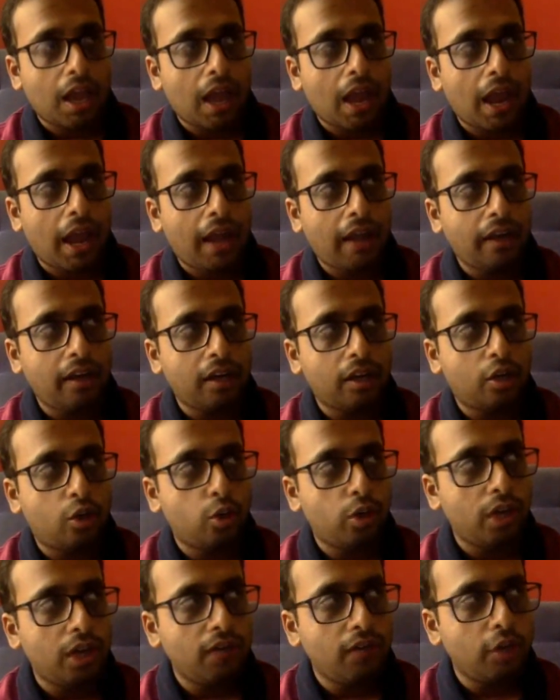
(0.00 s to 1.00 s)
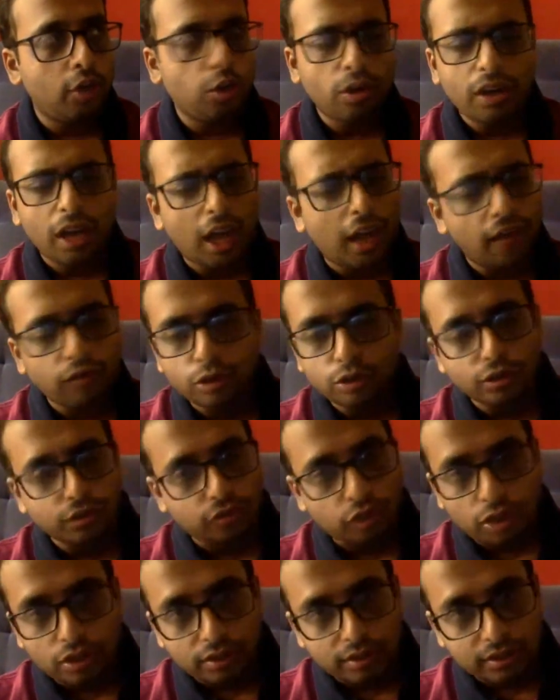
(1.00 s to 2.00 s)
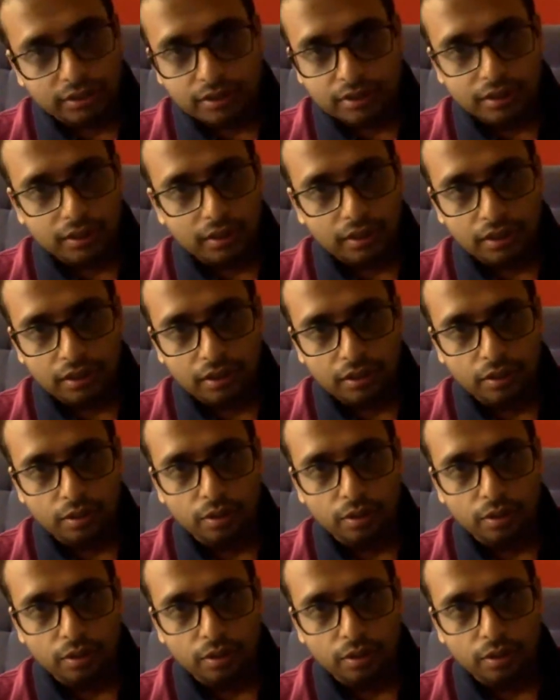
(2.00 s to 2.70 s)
And today we don't have those wars. you